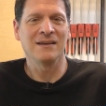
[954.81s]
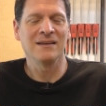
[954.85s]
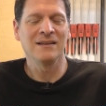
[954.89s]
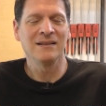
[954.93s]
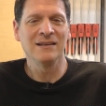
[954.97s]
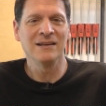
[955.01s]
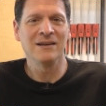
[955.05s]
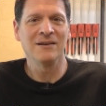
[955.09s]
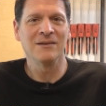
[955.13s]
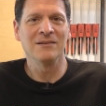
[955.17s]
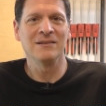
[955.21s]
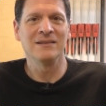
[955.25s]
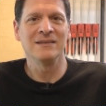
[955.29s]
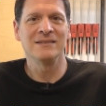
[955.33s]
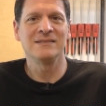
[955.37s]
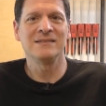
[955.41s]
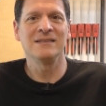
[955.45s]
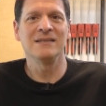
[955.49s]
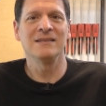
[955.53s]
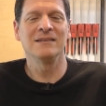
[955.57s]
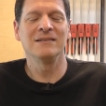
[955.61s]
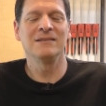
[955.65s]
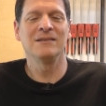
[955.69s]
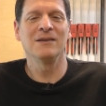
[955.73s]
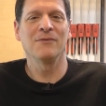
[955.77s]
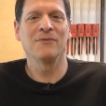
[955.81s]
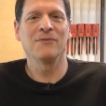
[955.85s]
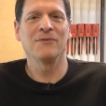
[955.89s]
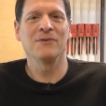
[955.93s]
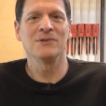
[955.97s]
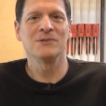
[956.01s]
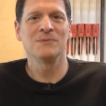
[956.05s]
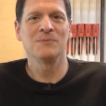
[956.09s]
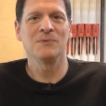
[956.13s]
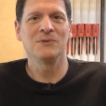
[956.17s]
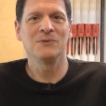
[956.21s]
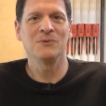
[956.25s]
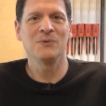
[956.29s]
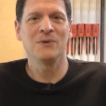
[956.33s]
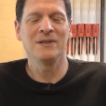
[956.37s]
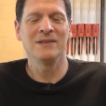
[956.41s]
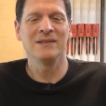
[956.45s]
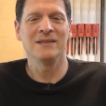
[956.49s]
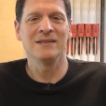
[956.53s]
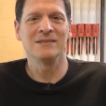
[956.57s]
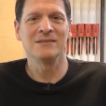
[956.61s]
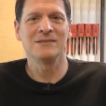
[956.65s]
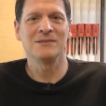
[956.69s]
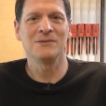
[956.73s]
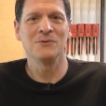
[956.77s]
clearly see the difference between
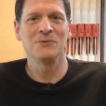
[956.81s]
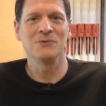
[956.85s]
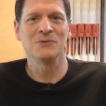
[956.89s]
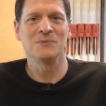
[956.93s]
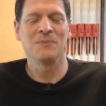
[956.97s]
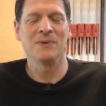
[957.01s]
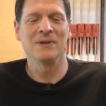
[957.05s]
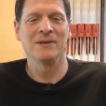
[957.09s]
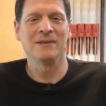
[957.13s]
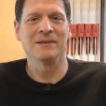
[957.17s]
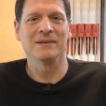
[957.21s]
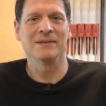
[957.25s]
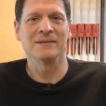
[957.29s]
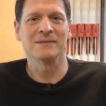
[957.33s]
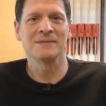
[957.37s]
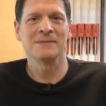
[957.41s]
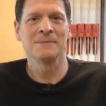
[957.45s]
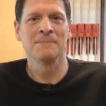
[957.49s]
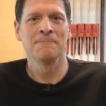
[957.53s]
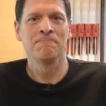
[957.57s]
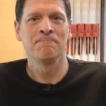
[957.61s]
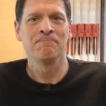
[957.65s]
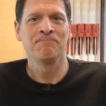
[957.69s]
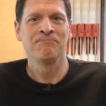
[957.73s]
these two spindles.